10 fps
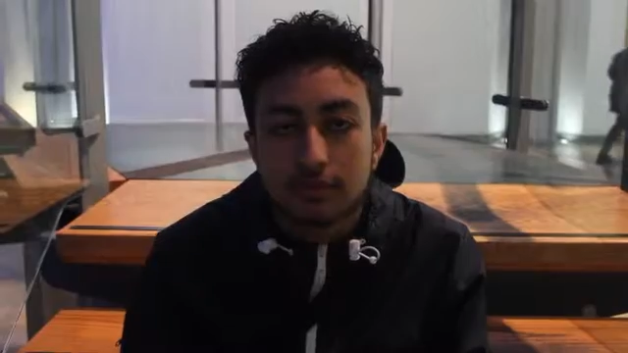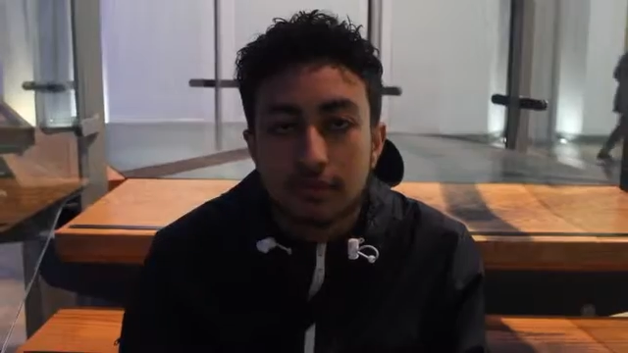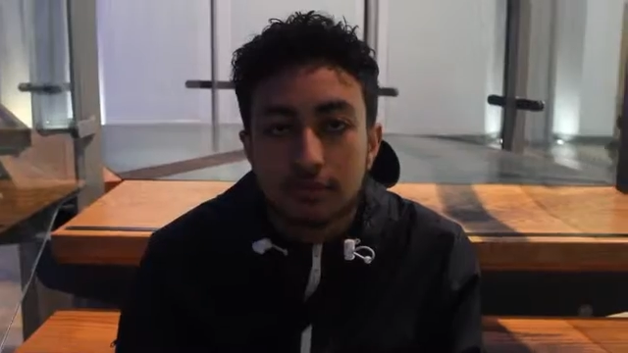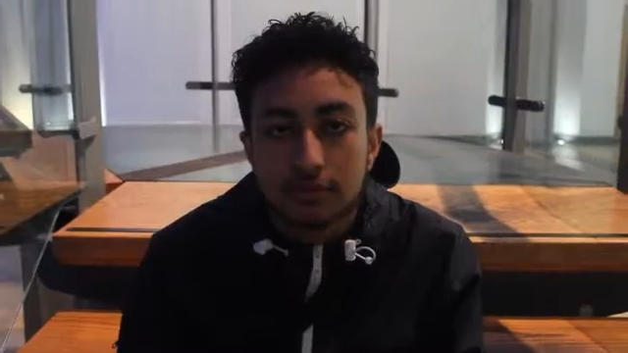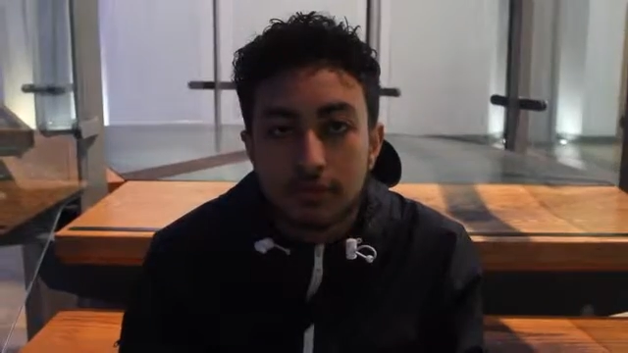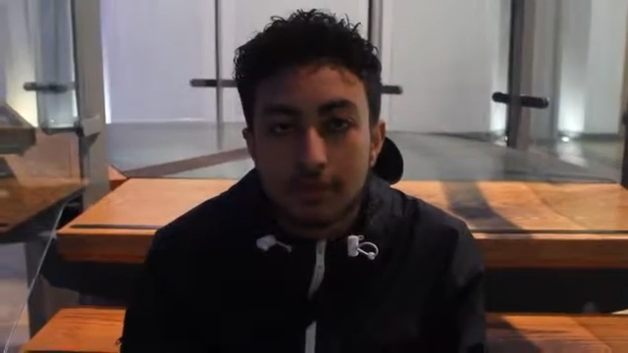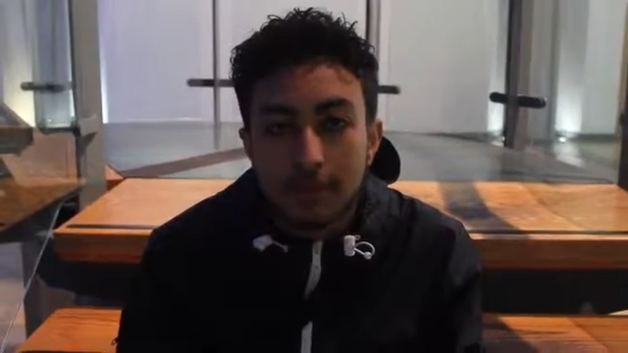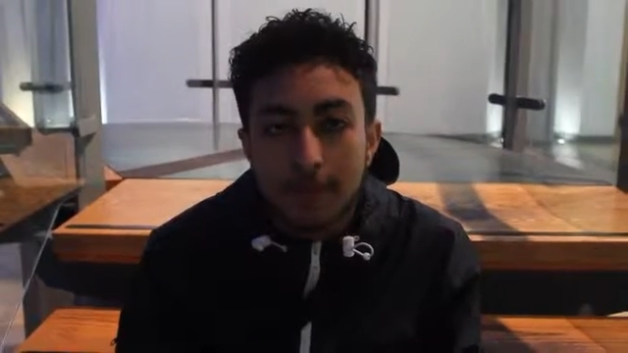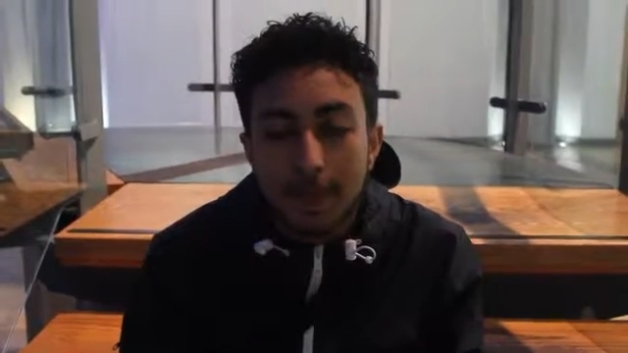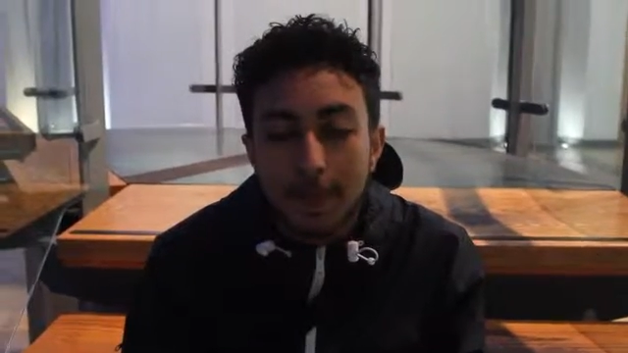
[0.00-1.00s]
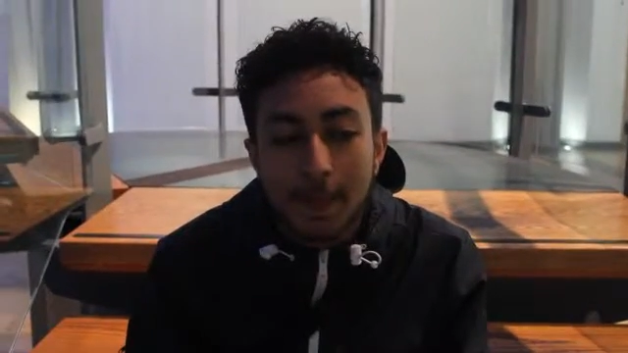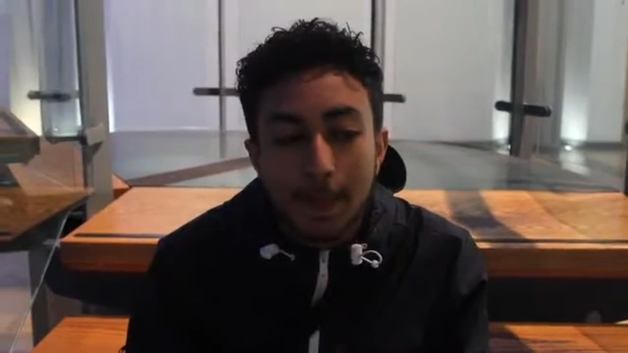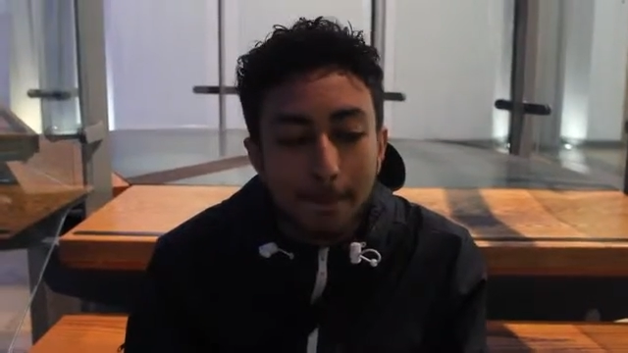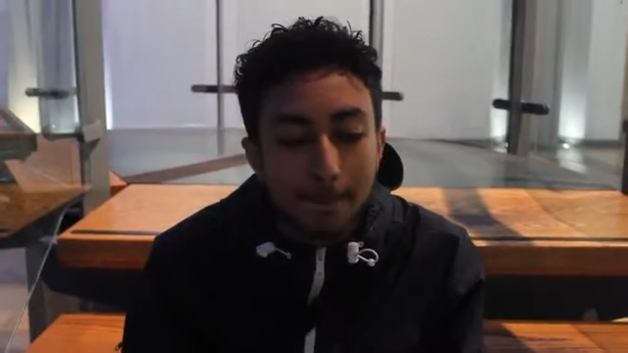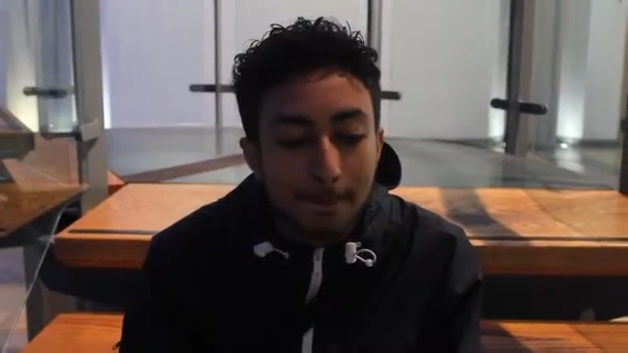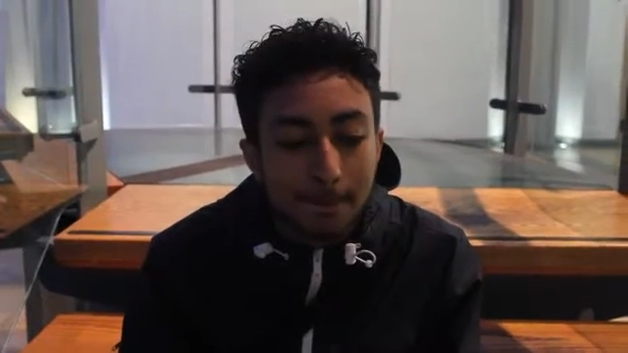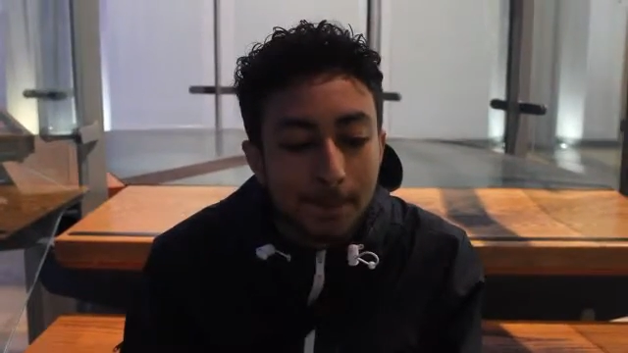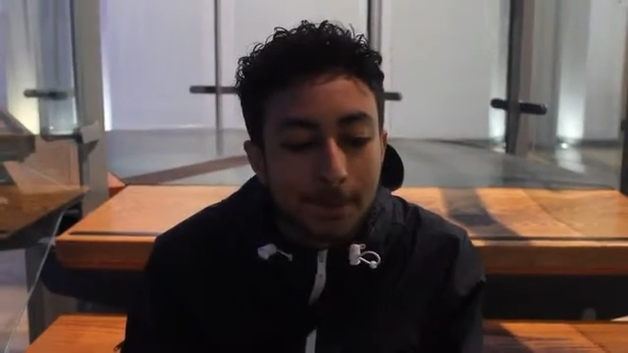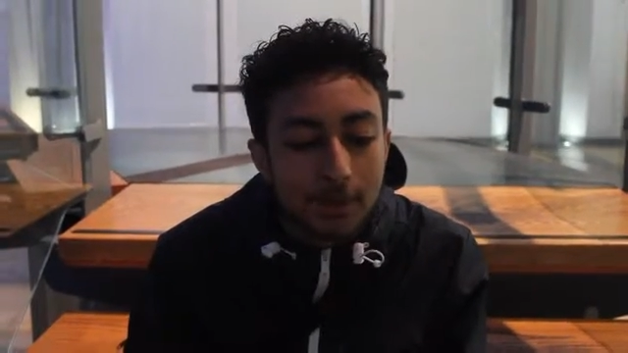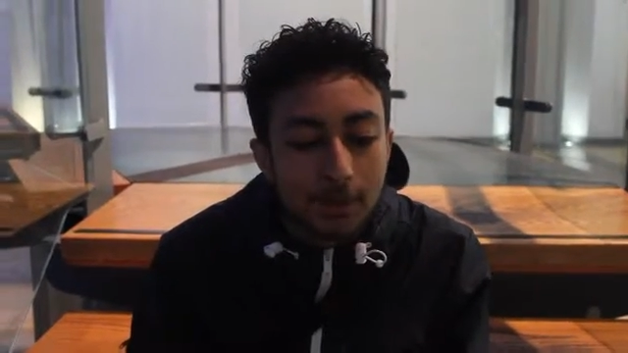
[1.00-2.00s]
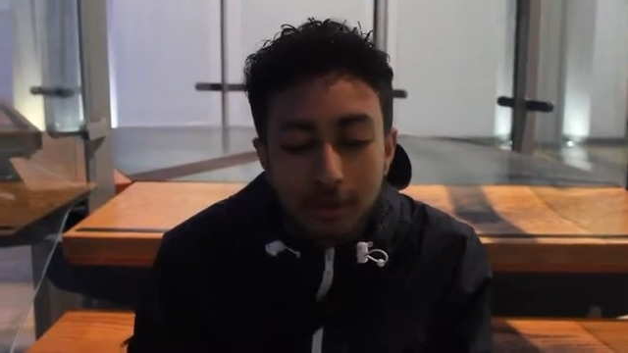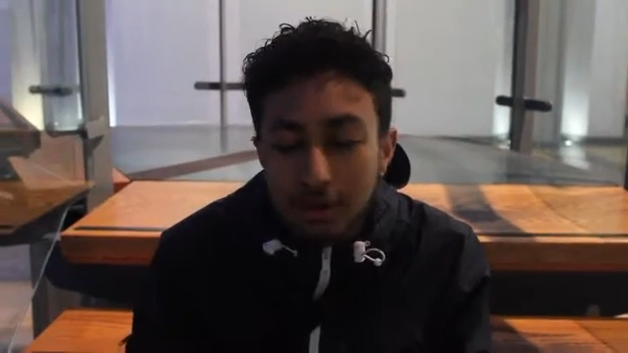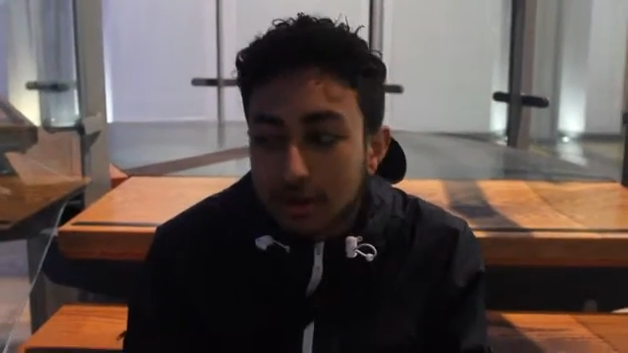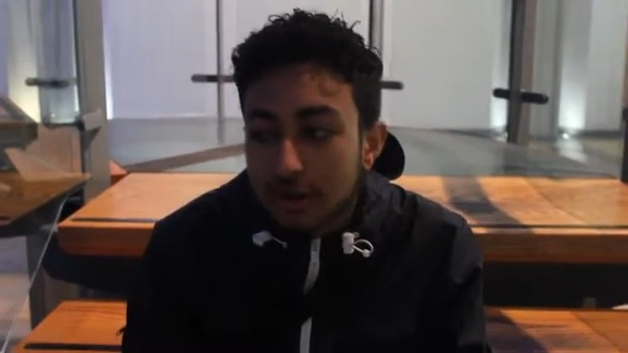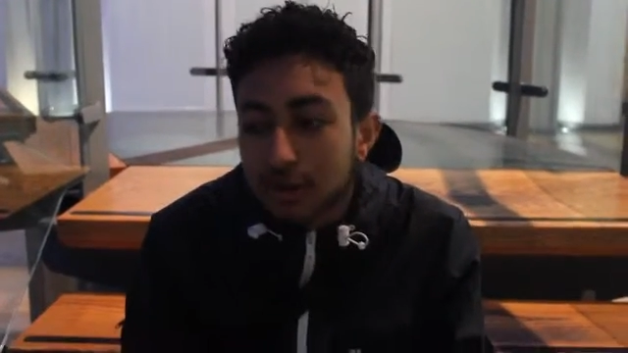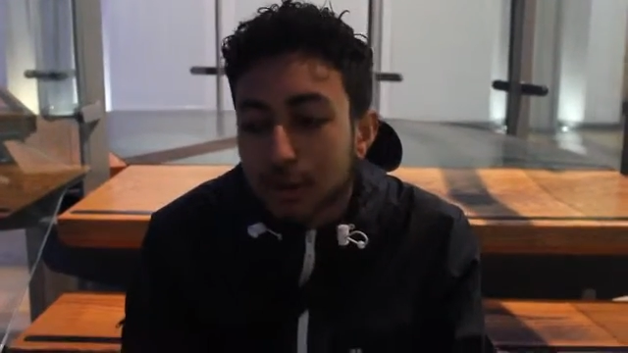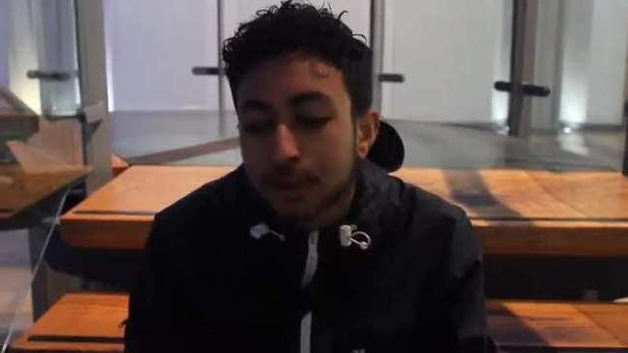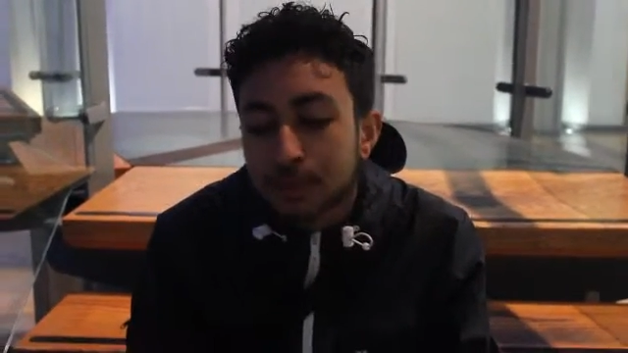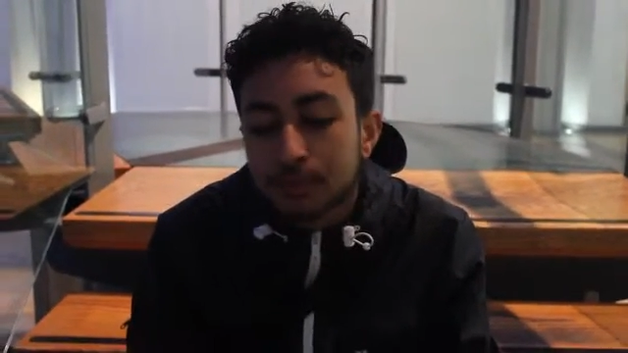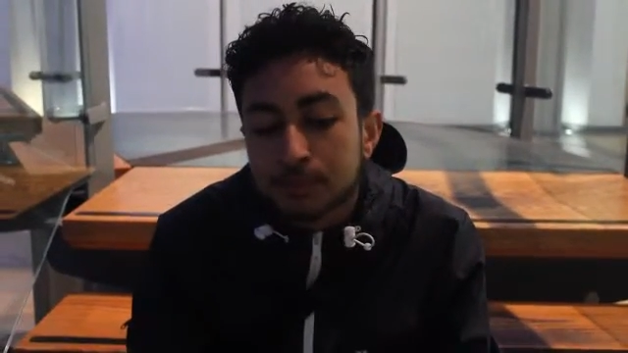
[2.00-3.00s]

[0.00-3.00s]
Who is your favourite comedian? Well, um,